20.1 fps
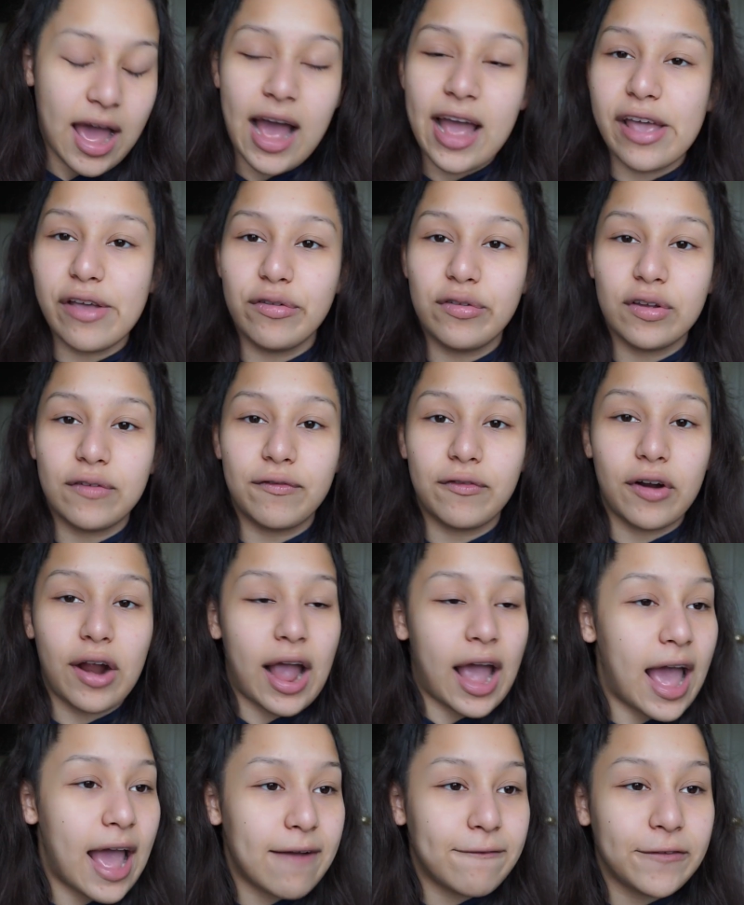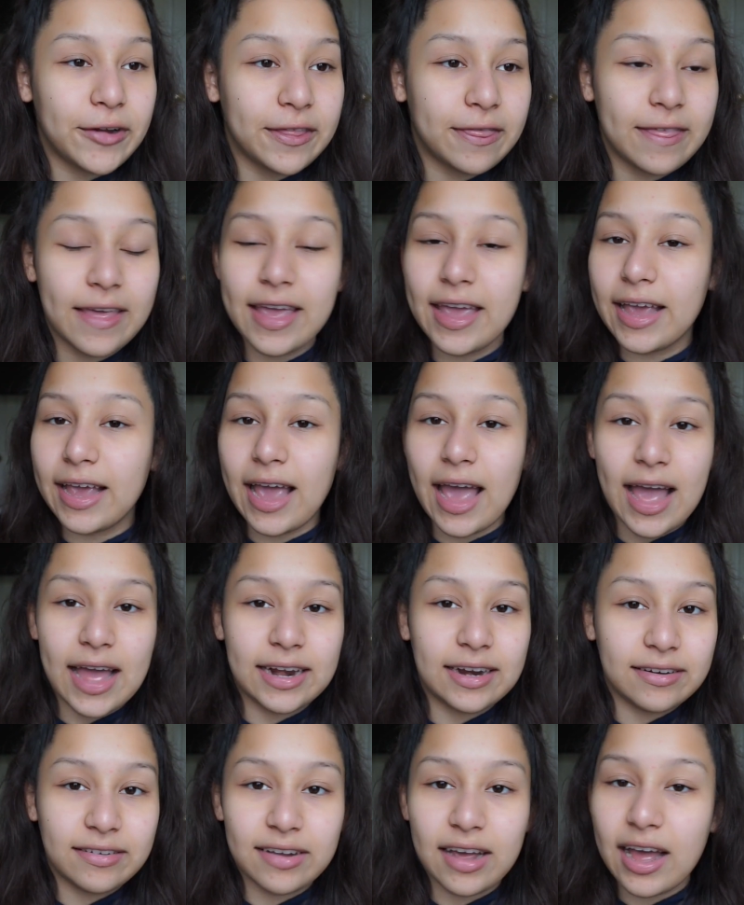I use it for everything,
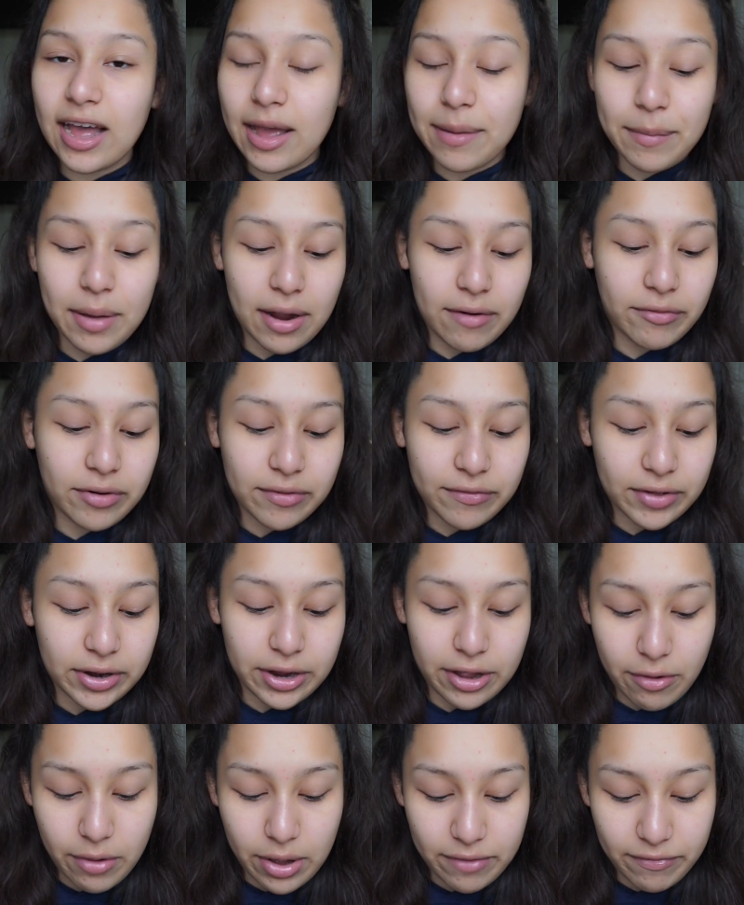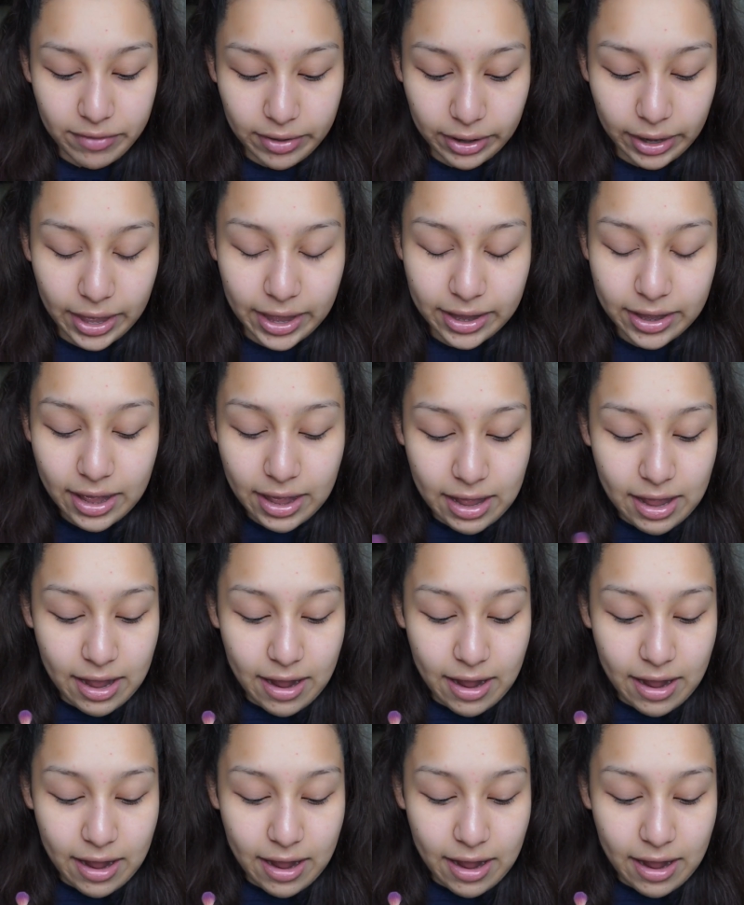anytime, every video, I feel like.